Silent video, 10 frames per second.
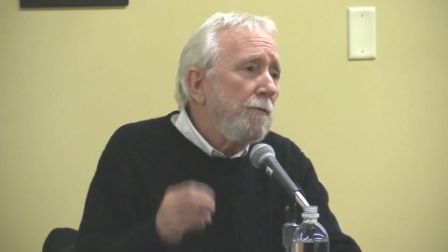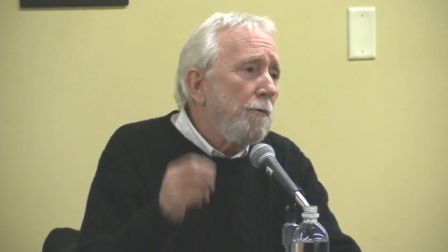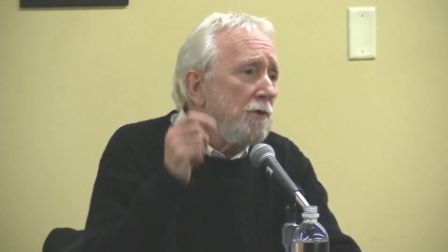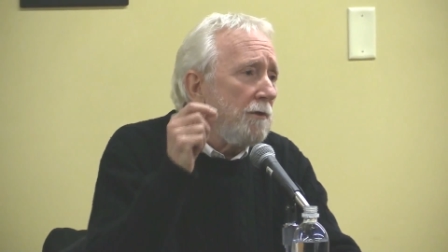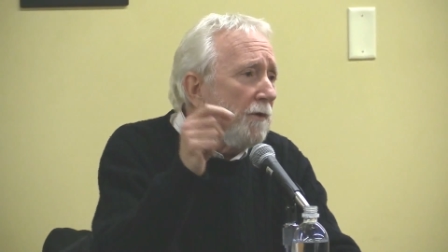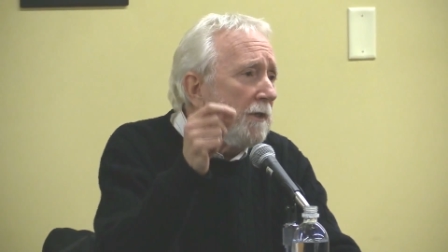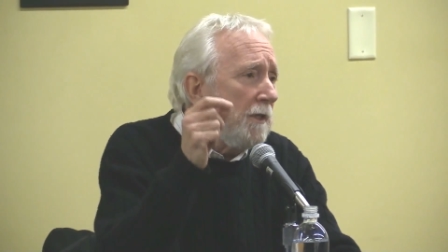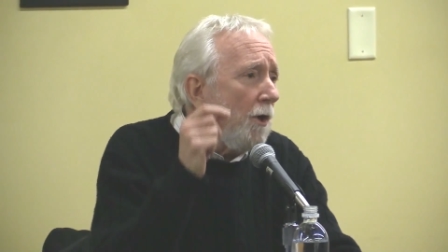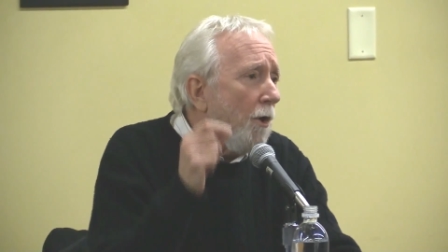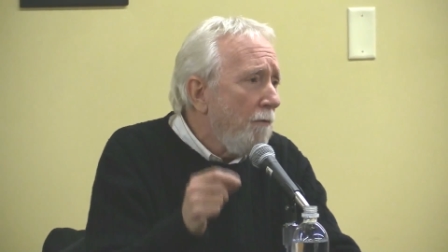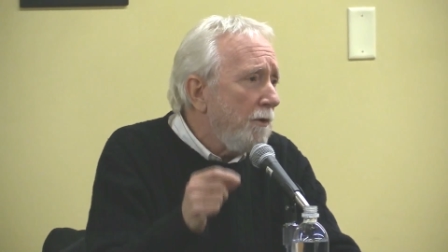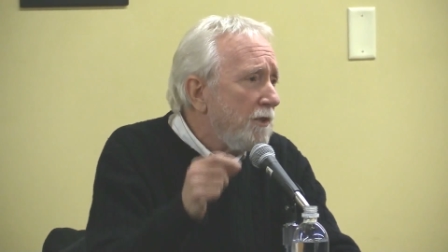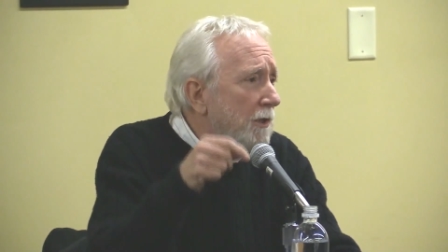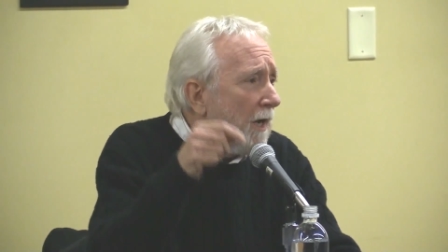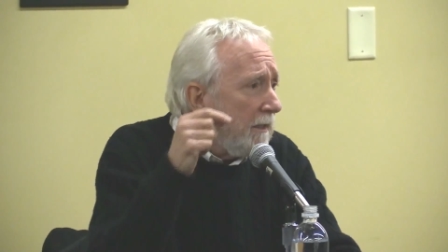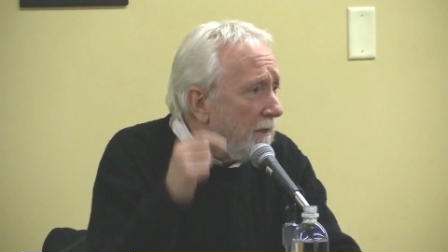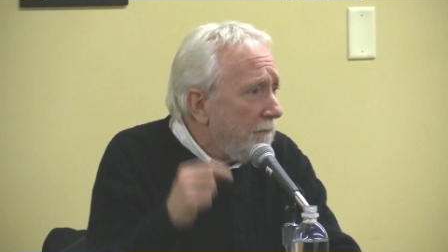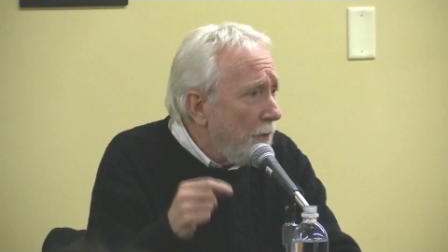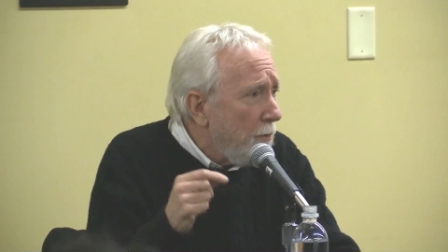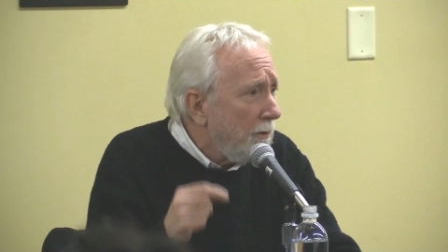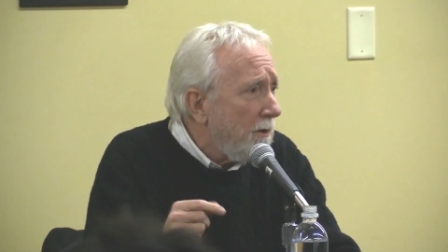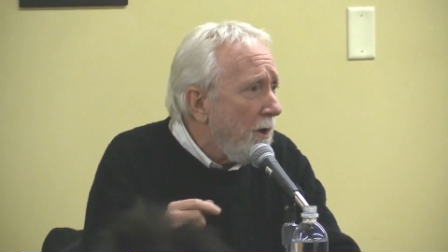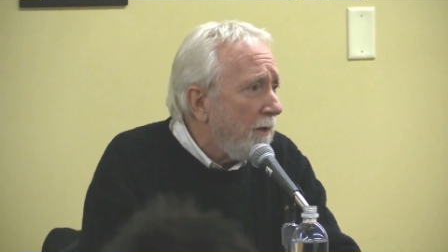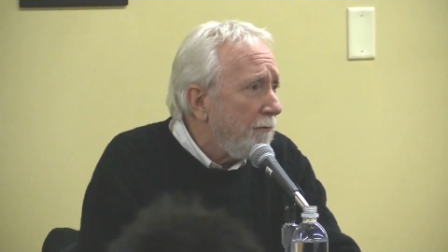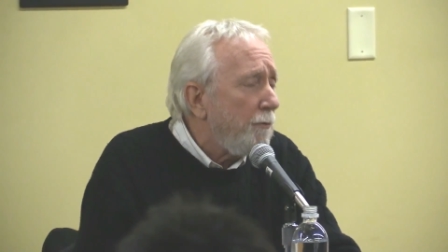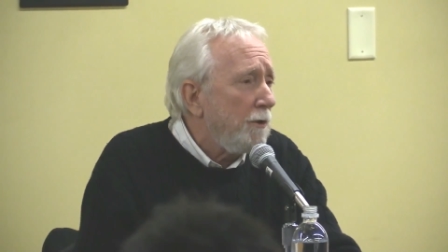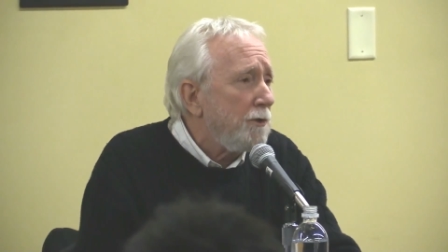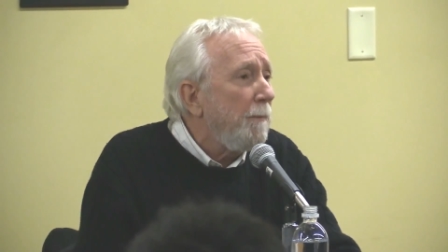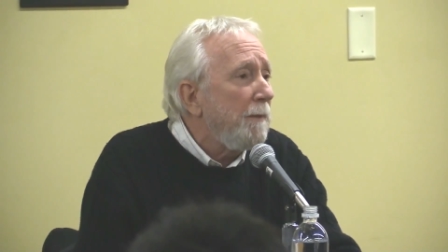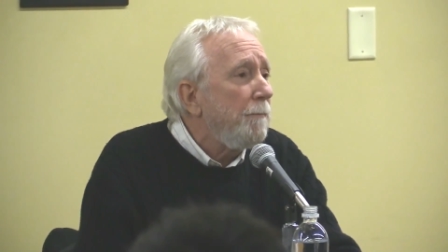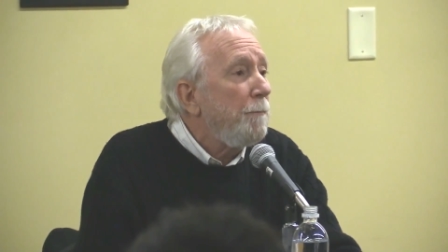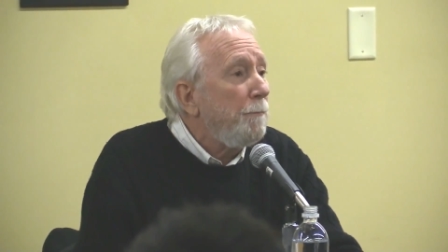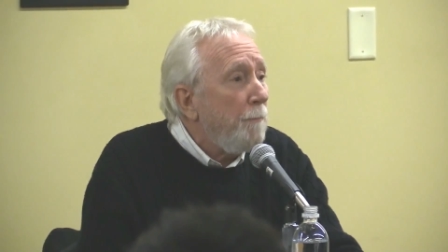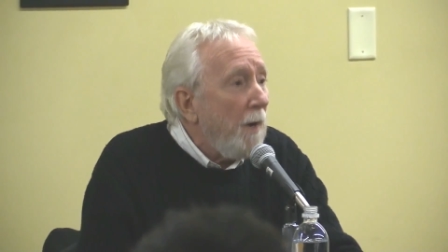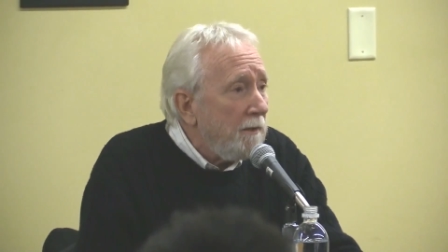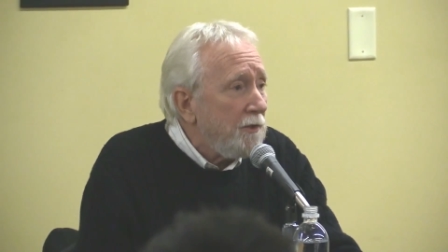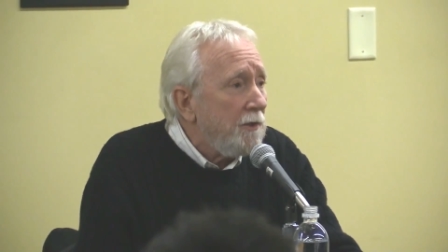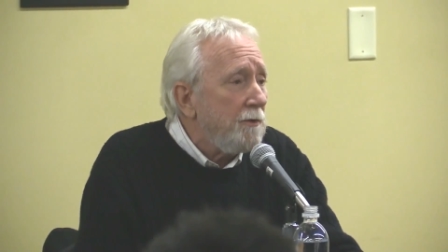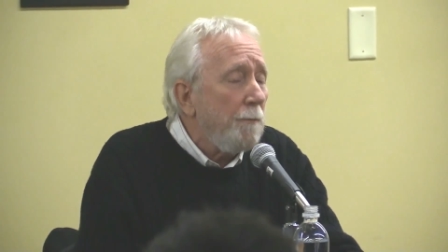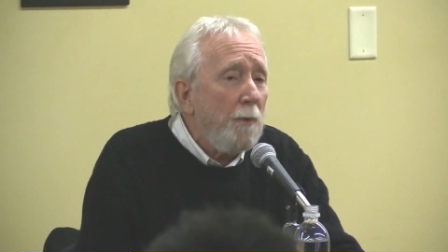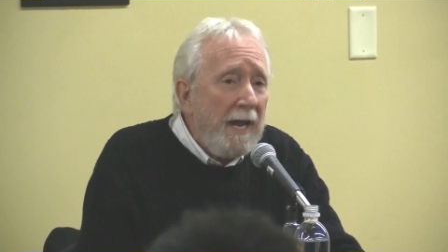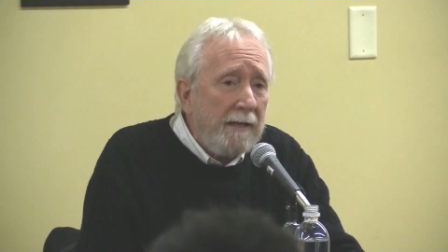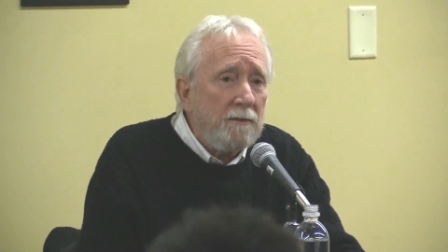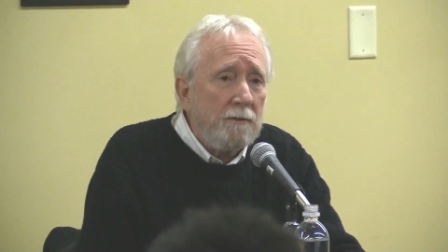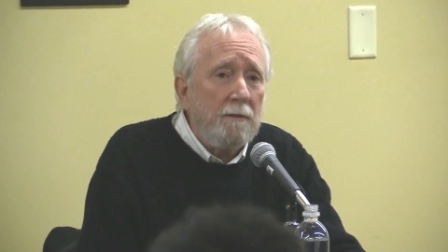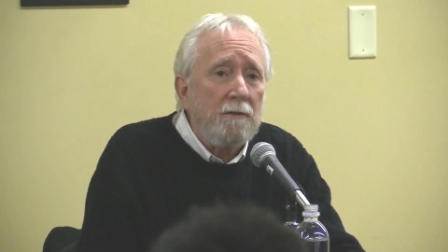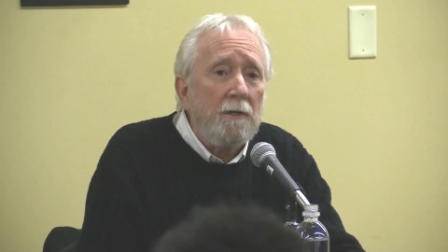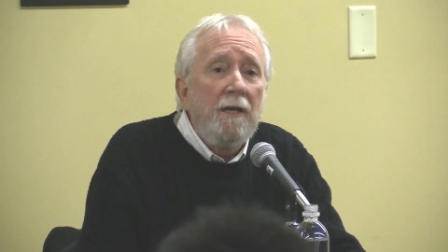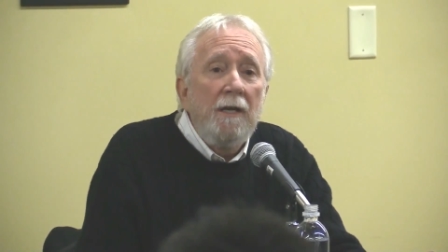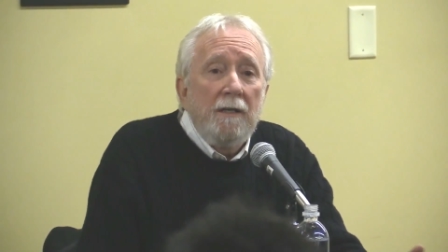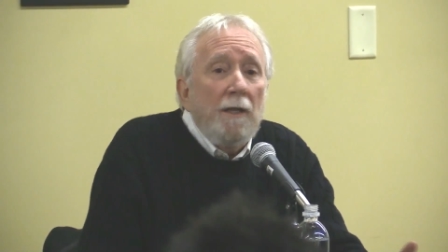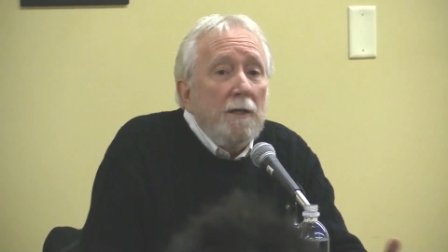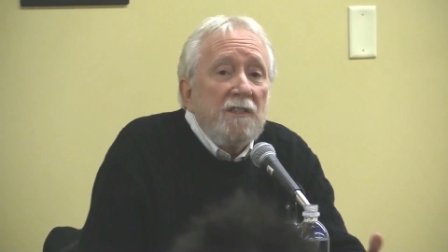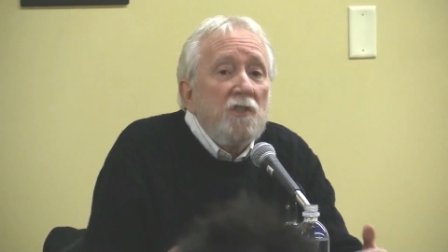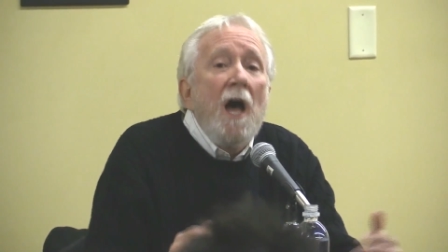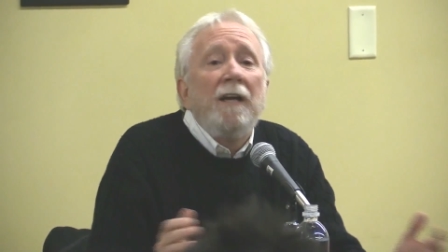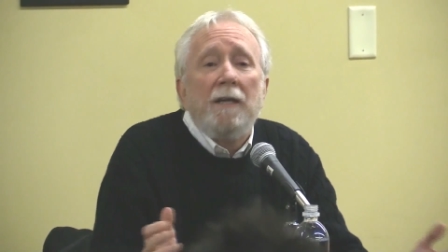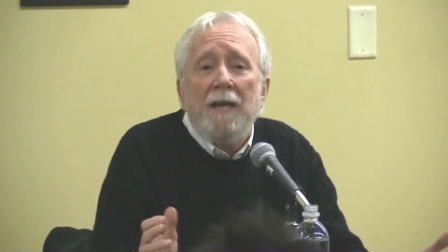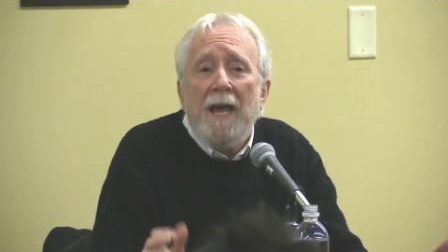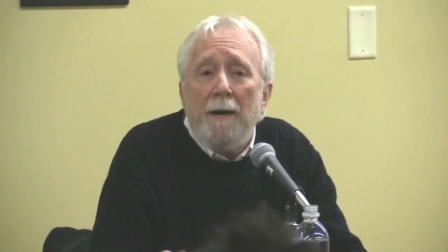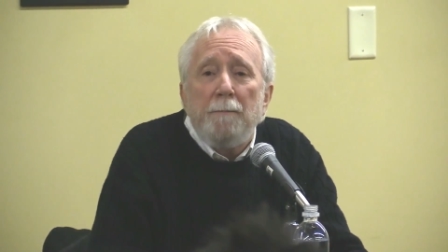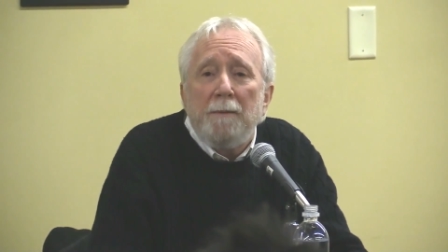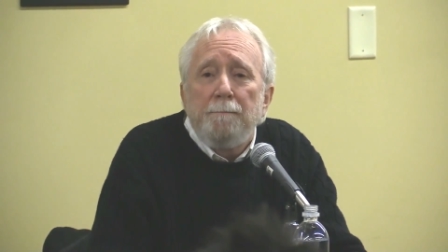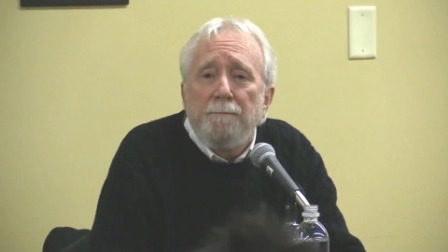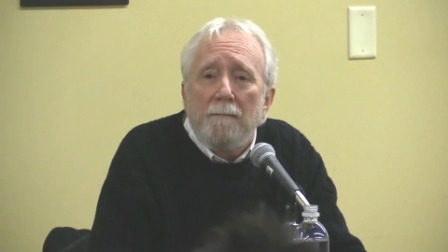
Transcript: through civilian oversight of local law enforcement policies and practices. It's not going to happen.